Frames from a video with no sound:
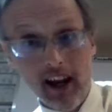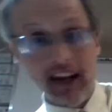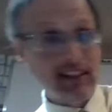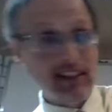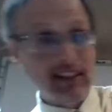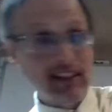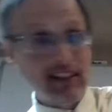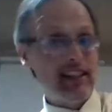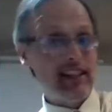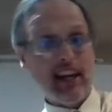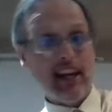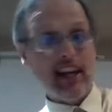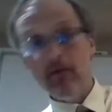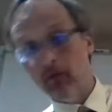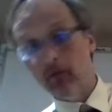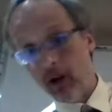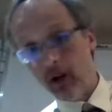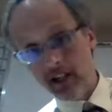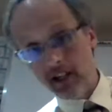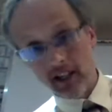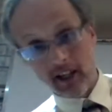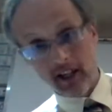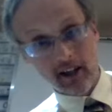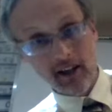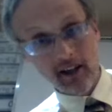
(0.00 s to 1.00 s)
It's the same
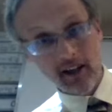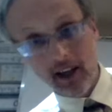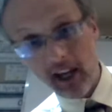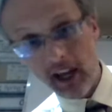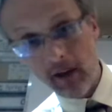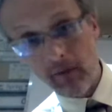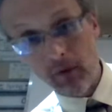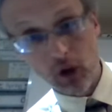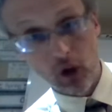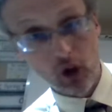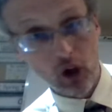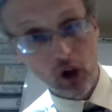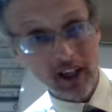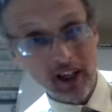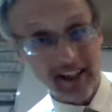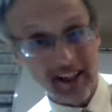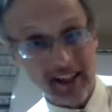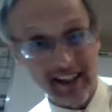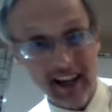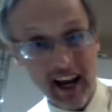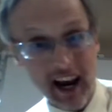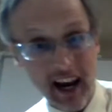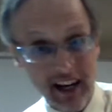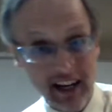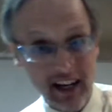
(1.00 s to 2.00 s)
reason if you look at the
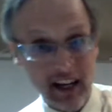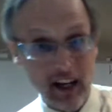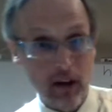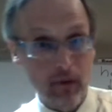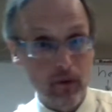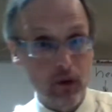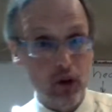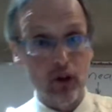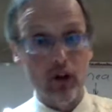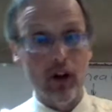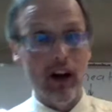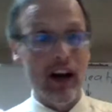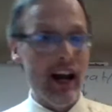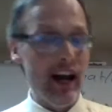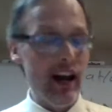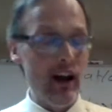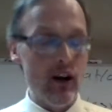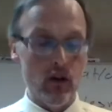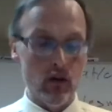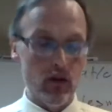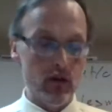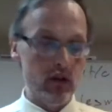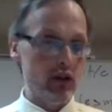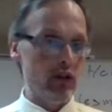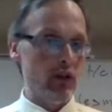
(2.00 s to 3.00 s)
siding of your
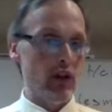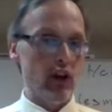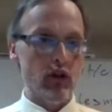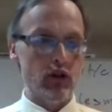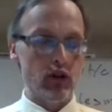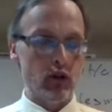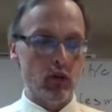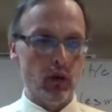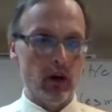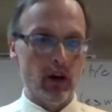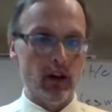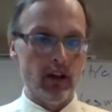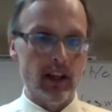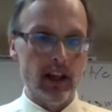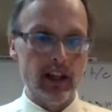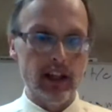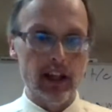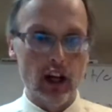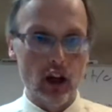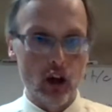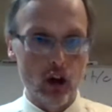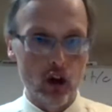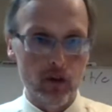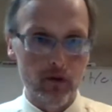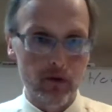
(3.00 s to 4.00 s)
house. Here's a weird thing
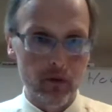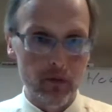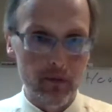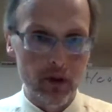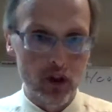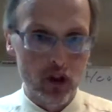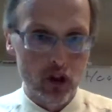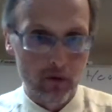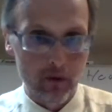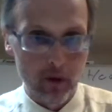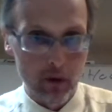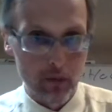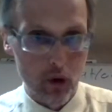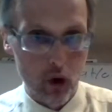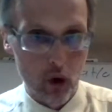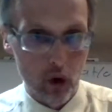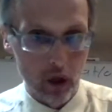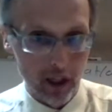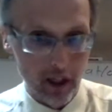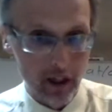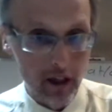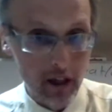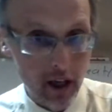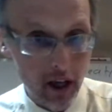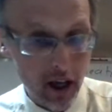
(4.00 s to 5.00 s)
that I learned from Mr.
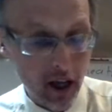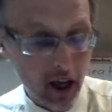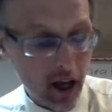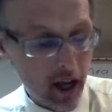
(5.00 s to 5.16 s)
Vermeulen.